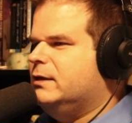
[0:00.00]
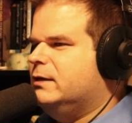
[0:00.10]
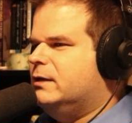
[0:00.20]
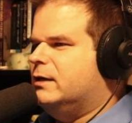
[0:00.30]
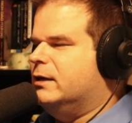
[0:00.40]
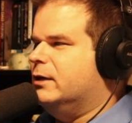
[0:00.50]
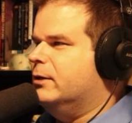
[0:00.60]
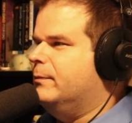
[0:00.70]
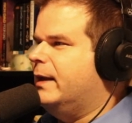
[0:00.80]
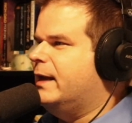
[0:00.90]

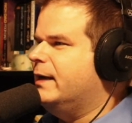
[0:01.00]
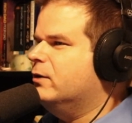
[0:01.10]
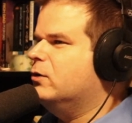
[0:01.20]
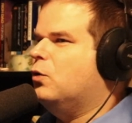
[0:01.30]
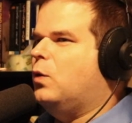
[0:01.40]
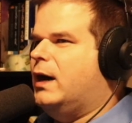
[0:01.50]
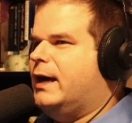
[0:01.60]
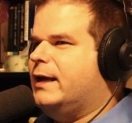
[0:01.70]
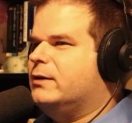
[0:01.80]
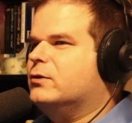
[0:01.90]
And I don't know why. I
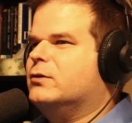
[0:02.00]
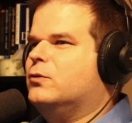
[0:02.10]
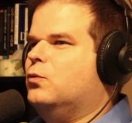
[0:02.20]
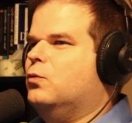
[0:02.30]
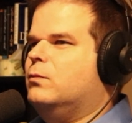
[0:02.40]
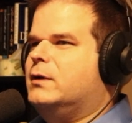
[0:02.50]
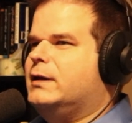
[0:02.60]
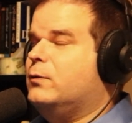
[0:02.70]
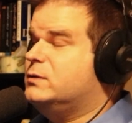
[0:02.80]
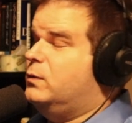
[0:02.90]
don't know. It
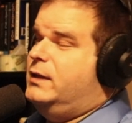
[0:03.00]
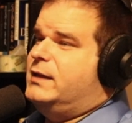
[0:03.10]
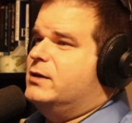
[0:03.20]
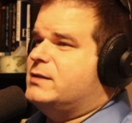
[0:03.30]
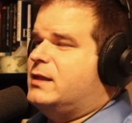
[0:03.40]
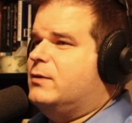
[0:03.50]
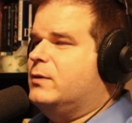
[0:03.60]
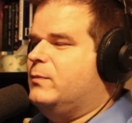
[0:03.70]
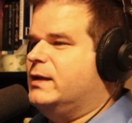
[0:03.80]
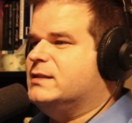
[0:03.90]
was one of the years I think we
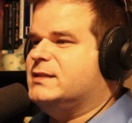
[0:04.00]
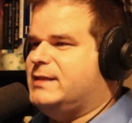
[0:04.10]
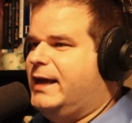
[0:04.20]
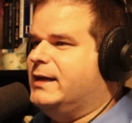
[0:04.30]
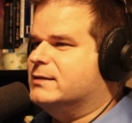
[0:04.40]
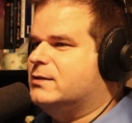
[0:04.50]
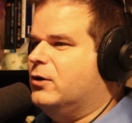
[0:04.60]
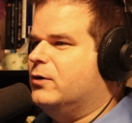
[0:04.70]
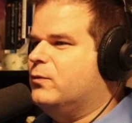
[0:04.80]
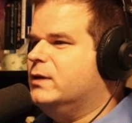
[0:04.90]
made state, so it
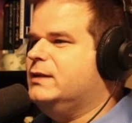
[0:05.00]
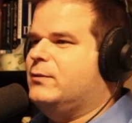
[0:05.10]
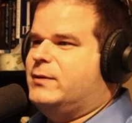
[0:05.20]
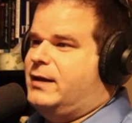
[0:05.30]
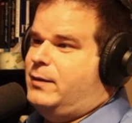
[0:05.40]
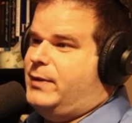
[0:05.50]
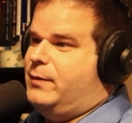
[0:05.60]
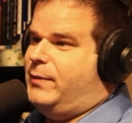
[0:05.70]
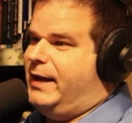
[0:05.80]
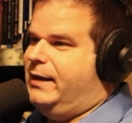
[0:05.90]
wasn't that we had a bad
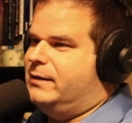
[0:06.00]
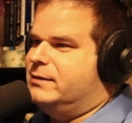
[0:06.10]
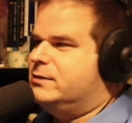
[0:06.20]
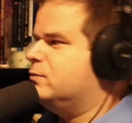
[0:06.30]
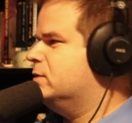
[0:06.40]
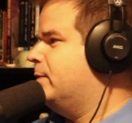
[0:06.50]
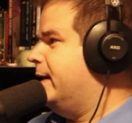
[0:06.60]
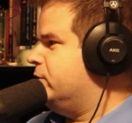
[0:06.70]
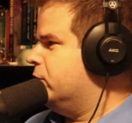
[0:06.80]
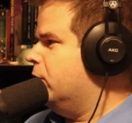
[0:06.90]
band. It just was a bad
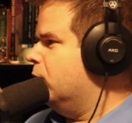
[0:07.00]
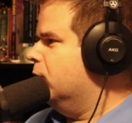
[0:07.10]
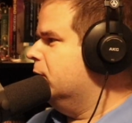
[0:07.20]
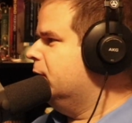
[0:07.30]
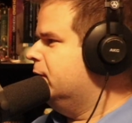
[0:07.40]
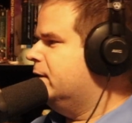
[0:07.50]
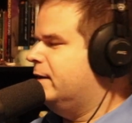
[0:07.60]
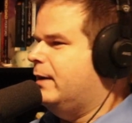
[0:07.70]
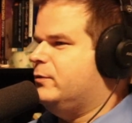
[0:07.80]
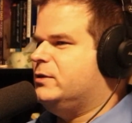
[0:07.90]
show that
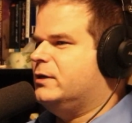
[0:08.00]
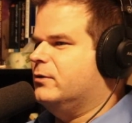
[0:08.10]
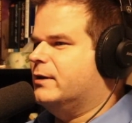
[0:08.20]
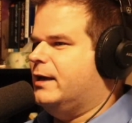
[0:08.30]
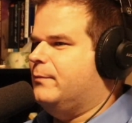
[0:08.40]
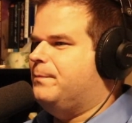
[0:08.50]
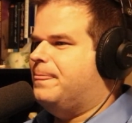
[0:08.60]
particular game.